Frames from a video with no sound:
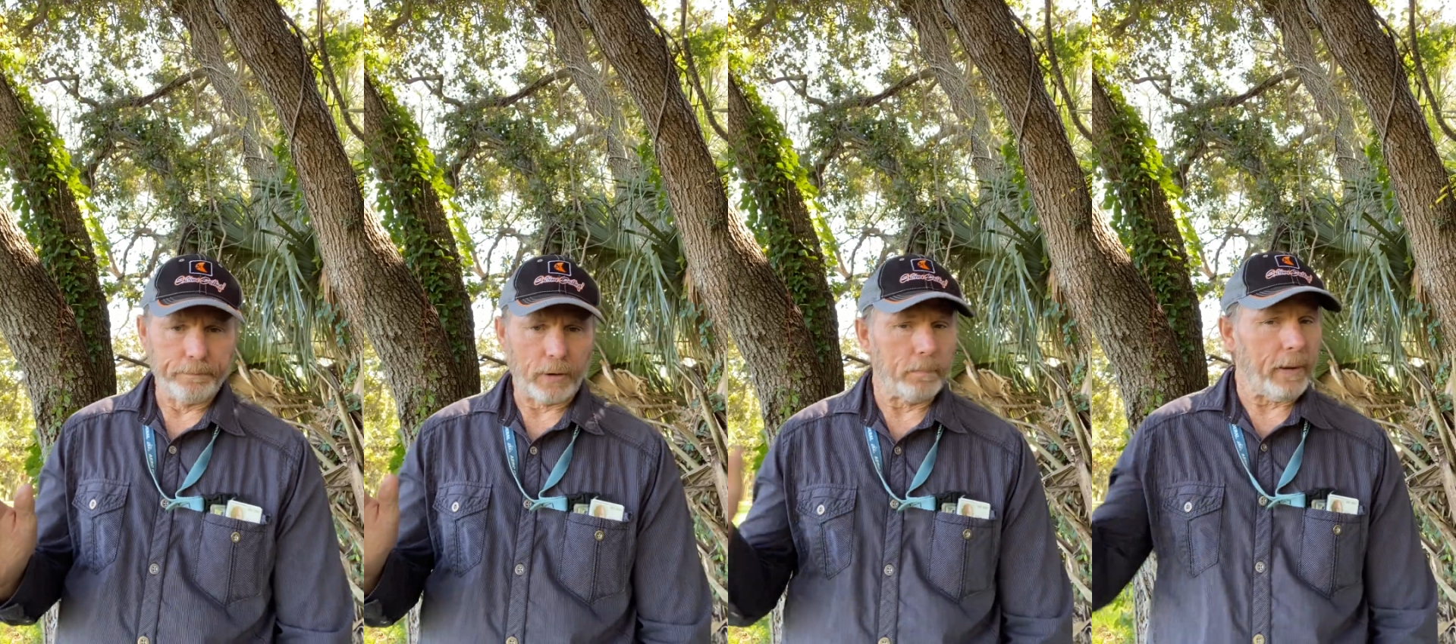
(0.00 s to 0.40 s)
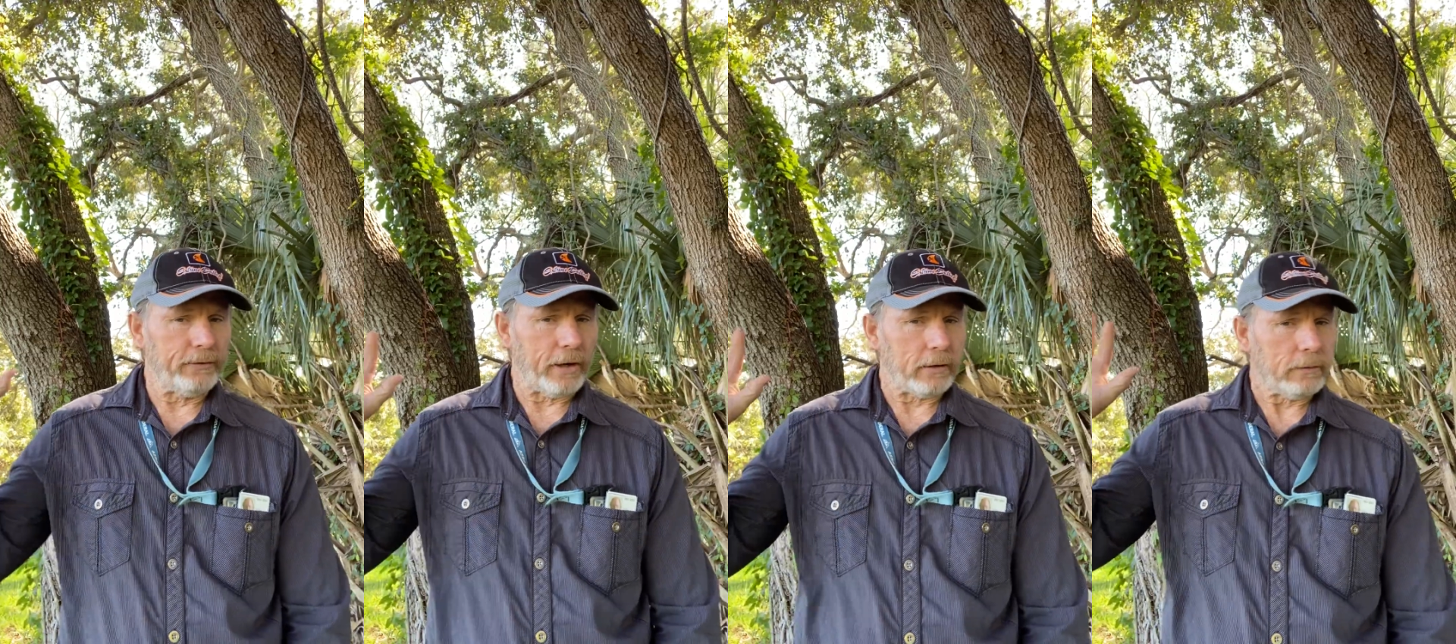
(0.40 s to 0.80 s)
called paint
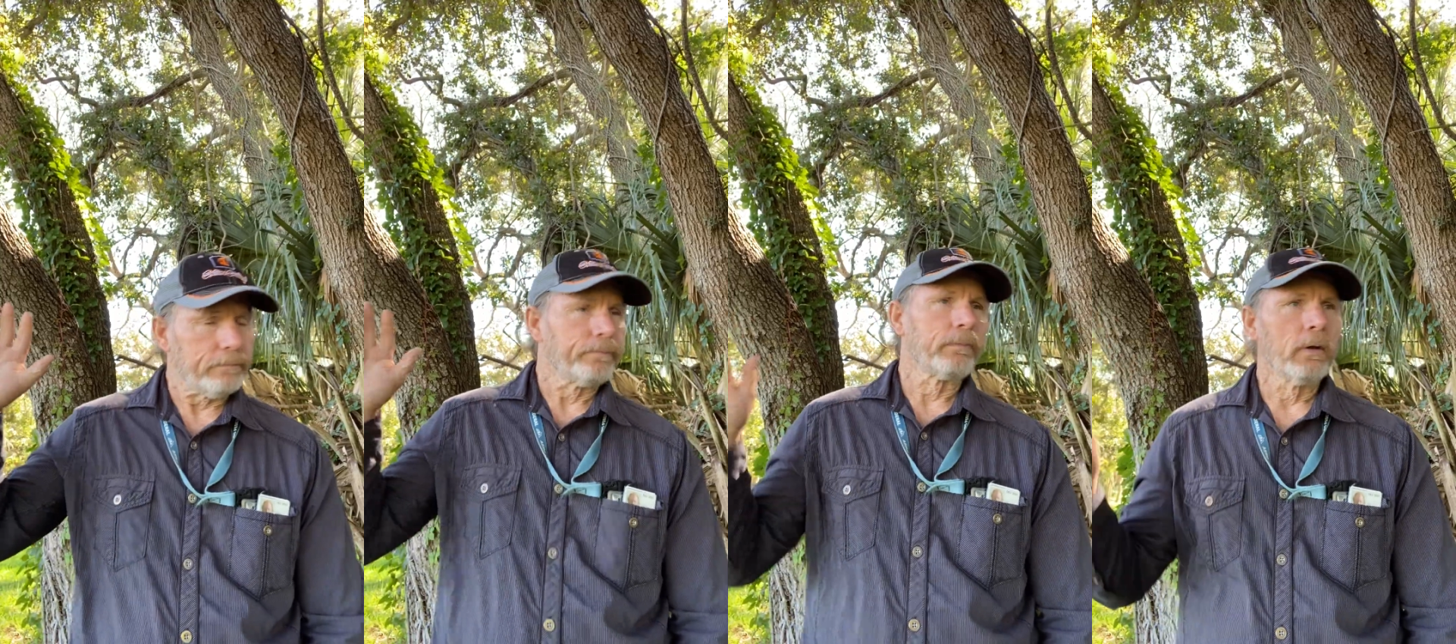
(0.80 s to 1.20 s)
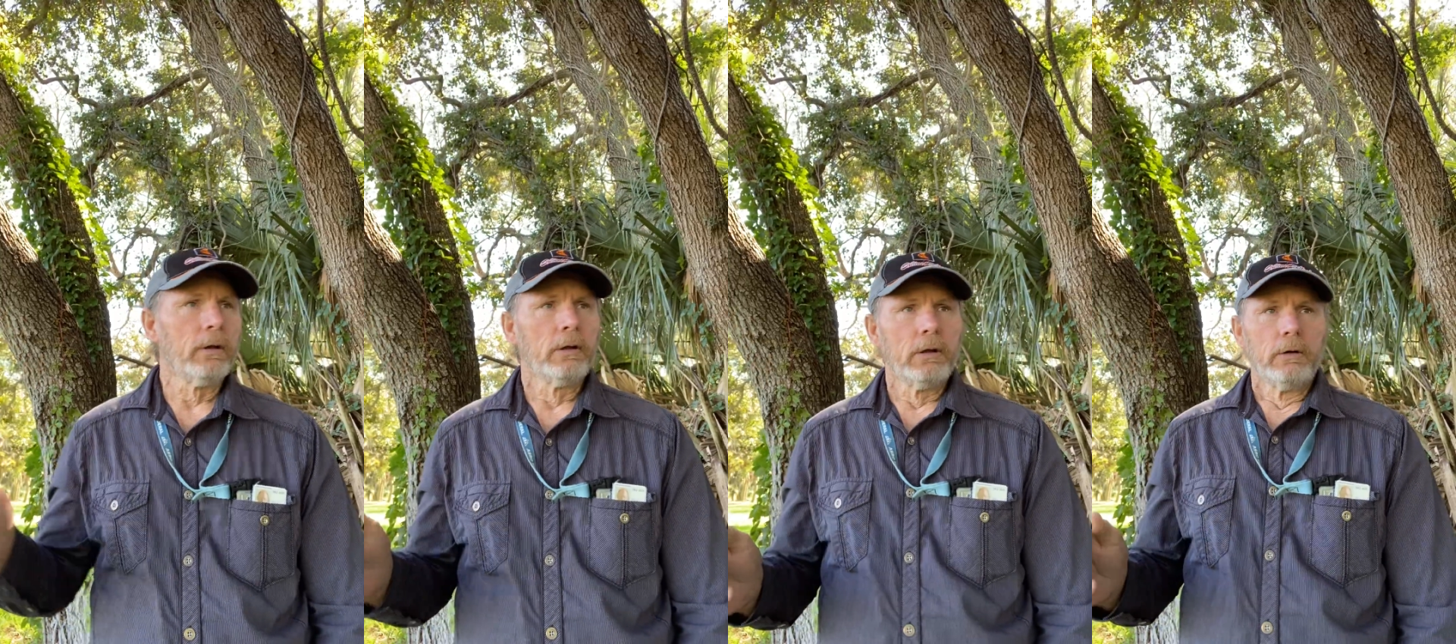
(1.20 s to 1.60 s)
check.
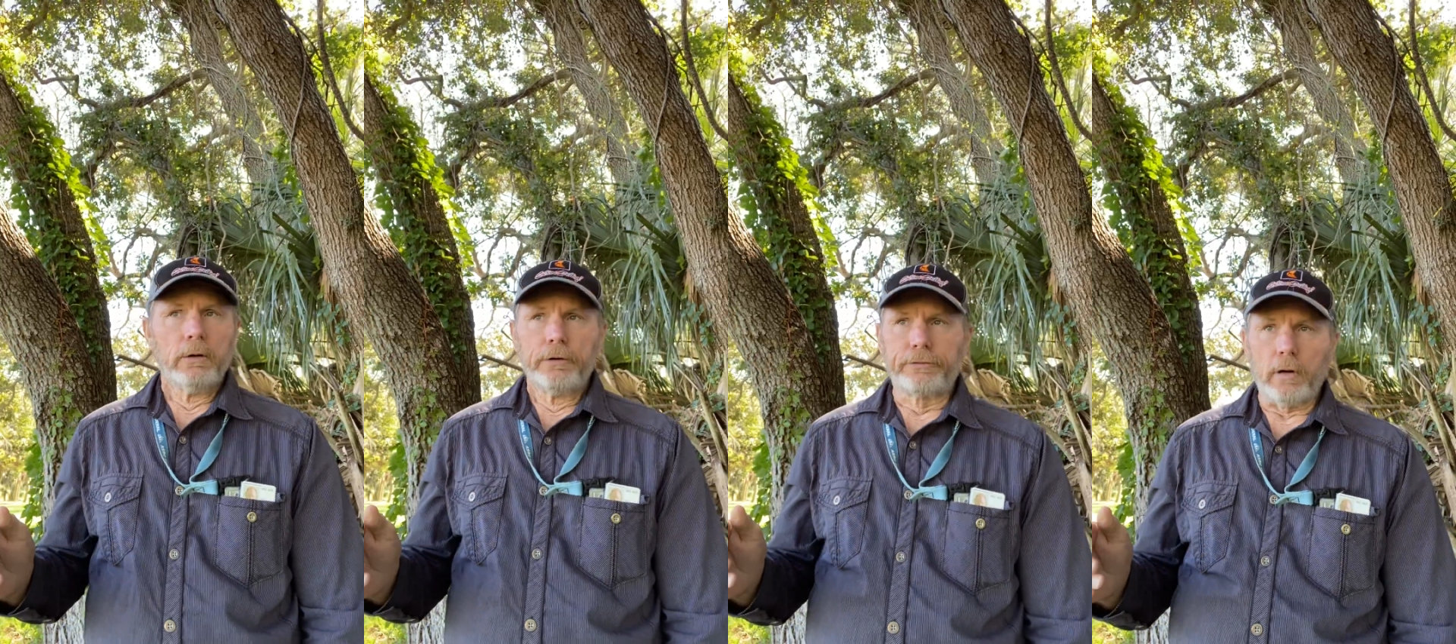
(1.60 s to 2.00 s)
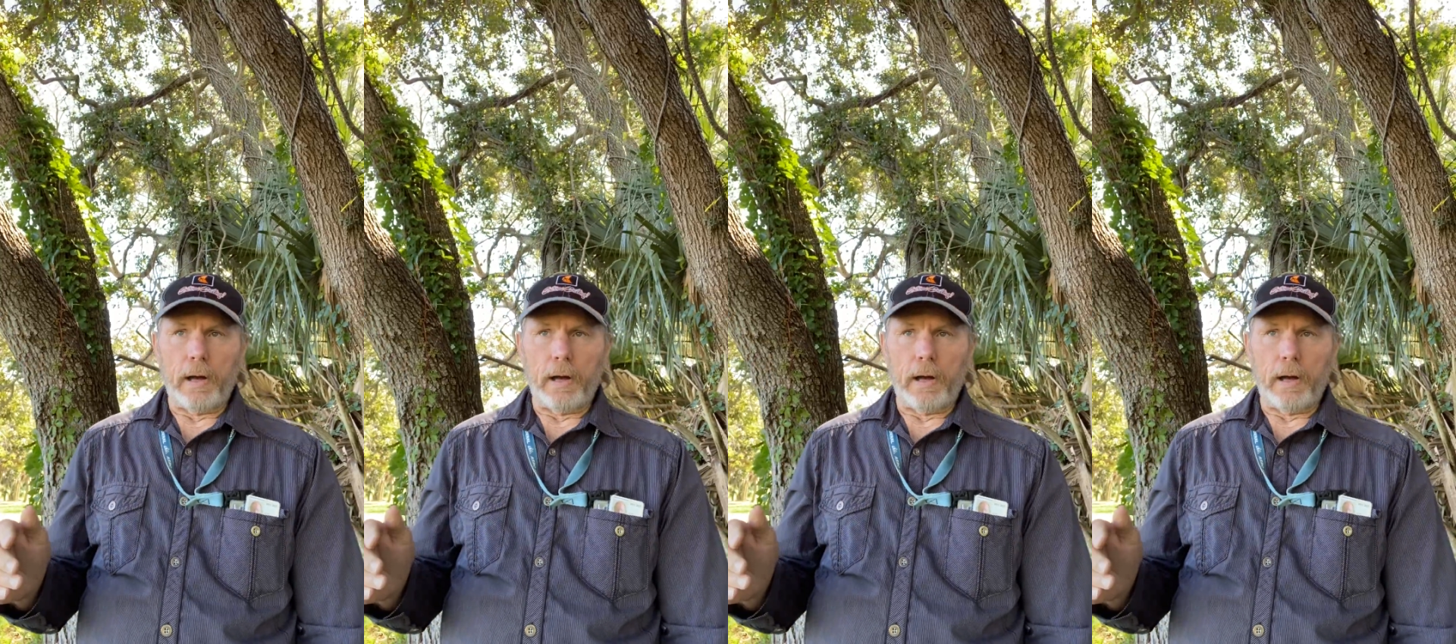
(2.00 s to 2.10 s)
So